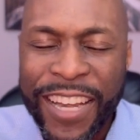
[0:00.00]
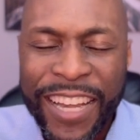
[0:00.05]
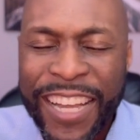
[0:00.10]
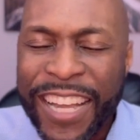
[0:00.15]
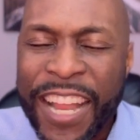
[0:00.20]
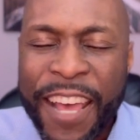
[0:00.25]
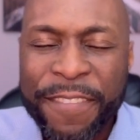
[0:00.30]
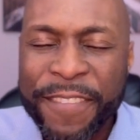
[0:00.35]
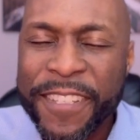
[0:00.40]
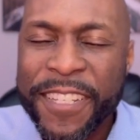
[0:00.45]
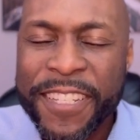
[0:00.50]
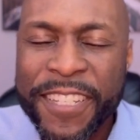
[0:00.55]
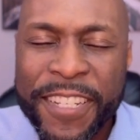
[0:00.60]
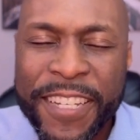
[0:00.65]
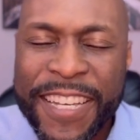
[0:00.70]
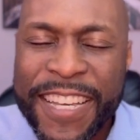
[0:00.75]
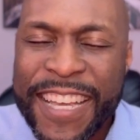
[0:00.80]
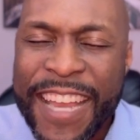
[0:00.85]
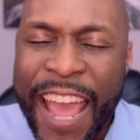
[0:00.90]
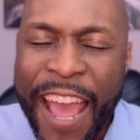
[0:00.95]
left to
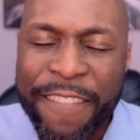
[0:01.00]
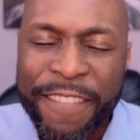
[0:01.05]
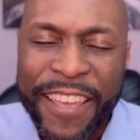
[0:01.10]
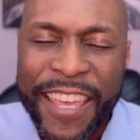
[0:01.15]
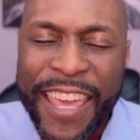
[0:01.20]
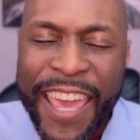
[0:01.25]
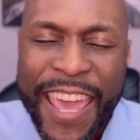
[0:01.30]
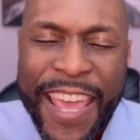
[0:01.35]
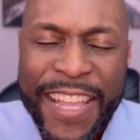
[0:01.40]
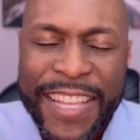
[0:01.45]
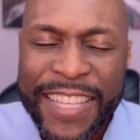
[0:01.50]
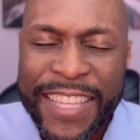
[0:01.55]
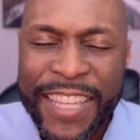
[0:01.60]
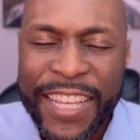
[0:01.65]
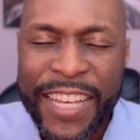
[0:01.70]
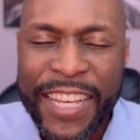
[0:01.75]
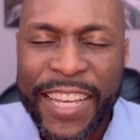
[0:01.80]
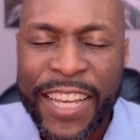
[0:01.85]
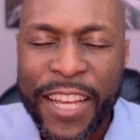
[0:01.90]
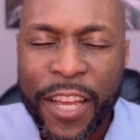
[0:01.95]
navigate
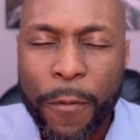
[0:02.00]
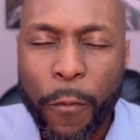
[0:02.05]
the